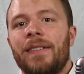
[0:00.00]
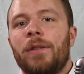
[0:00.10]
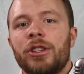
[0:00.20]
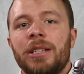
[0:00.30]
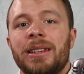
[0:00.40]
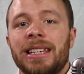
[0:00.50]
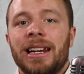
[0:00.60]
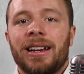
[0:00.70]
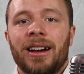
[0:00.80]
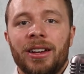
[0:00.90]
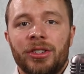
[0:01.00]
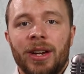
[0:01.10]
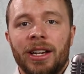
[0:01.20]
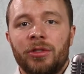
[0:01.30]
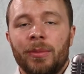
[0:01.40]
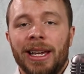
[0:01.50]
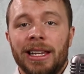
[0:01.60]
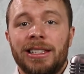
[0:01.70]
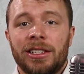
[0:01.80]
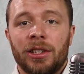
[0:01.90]
force him to sign a contract to
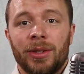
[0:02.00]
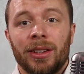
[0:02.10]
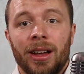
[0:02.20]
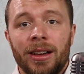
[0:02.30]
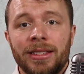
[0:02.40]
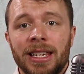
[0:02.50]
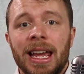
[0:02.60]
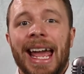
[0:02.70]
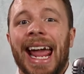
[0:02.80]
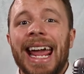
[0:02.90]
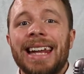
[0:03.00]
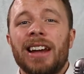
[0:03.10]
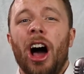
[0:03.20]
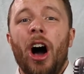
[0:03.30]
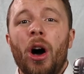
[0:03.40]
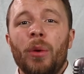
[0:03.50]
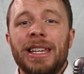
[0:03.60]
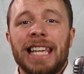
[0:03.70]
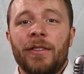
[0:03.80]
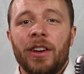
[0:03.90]
obey 63 laws, and
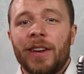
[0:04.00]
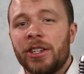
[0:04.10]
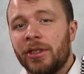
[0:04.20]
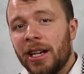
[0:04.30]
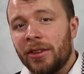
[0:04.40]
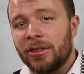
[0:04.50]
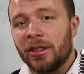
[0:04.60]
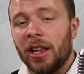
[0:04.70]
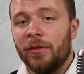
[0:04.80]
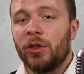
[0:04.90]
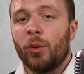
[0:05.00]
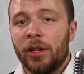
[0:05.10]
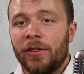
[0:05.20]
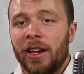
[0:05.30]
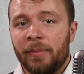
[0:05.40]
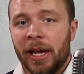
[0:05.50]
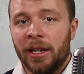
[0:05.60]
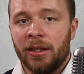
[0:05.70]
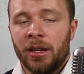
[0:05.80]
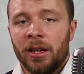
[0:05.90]
always have an advisory council of 25 men.